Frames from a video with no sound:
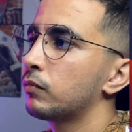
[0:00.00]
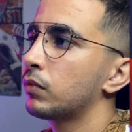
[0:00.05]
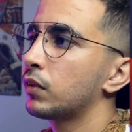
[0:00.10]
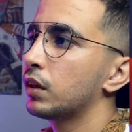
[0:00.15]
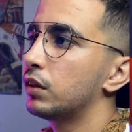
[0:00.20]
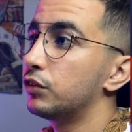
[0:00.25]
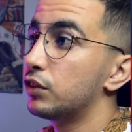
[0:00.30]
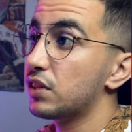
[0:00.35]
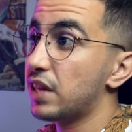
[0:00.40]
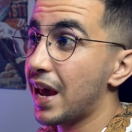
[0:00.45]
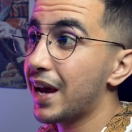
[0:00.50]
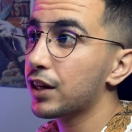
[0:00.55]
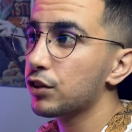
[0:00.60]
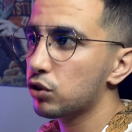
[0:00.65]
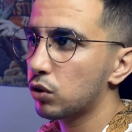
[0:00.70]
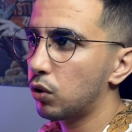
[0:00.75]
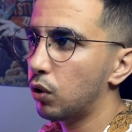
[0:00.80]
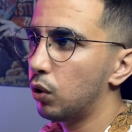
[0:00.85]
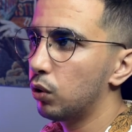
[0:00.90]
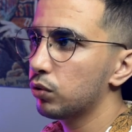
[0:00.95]
this hex
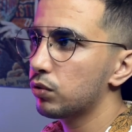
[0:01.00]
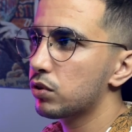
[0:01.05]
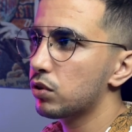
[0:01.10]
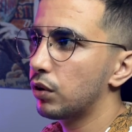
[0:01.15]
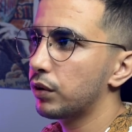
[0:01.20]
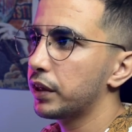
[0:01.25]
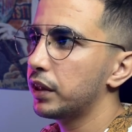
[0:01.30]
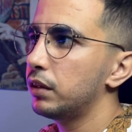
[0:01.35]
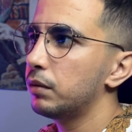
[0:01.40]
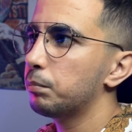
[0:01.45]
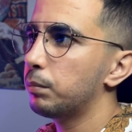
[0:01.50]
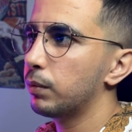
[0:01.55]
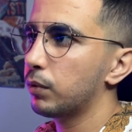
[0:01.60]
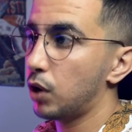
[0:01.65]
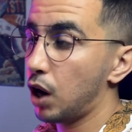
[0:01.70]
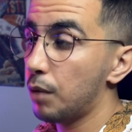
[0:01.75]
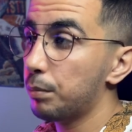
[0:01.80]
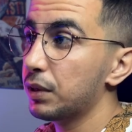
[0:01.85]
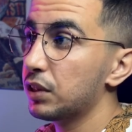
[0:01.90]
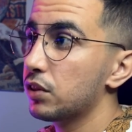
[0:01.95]
code, sorry,
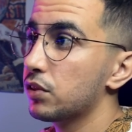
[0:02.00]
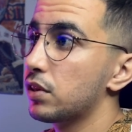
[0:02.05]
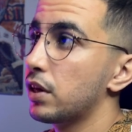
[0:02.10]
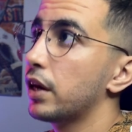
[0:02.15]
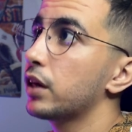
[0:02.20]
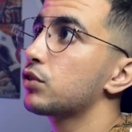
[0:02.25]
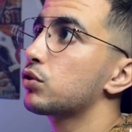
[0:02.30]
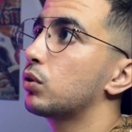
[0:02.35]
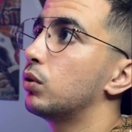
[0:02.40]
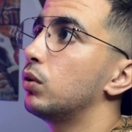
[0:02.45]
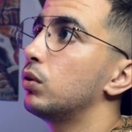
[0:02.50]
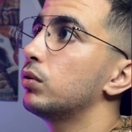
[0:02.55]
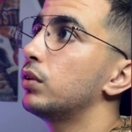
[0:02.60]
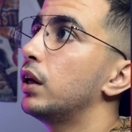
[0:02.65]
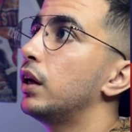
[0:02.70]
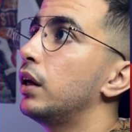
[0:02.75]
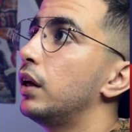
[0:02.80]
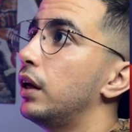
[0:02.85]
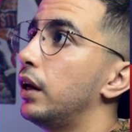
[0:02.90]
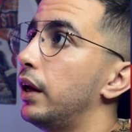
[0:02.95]
copy this hex code
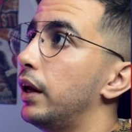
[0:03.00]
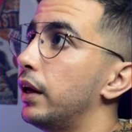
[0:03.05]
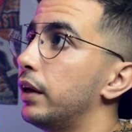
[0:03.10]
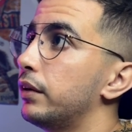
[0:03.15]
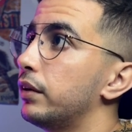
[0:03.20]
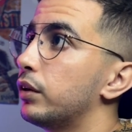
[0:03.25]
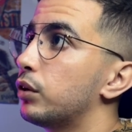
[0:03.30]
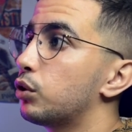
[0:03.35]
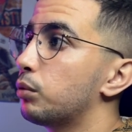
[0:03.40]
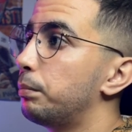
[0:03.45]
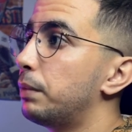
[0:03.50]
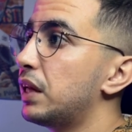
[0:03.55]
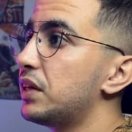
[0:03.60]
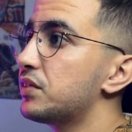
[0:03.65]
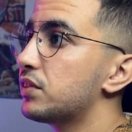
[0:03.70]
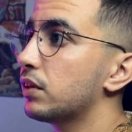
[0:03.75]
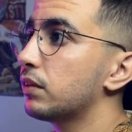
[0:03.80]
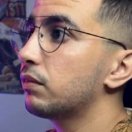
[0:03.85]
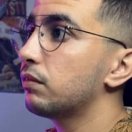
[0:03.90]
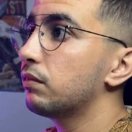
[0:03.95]
and replace it